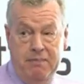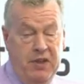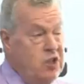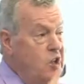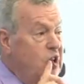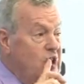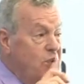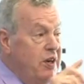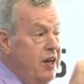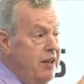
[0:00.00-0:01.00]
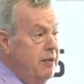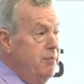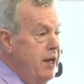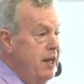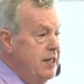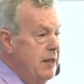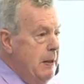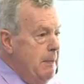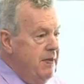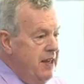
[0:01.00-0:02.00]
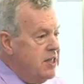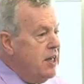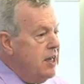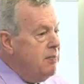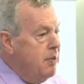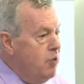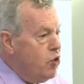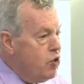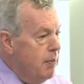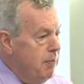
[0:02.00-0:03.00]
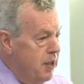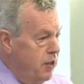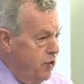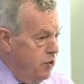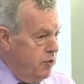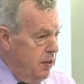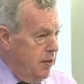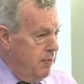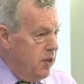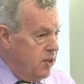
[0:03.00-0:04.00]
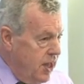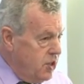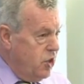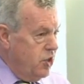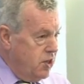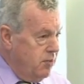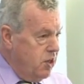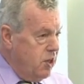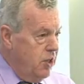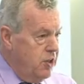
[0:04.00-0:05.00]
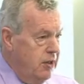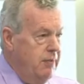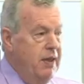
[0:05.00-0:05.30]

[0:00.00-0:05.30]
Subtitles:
As you notice when you have the bread, it's a little bit more crumbly than ordinary bread because it hasn't got so much gluten.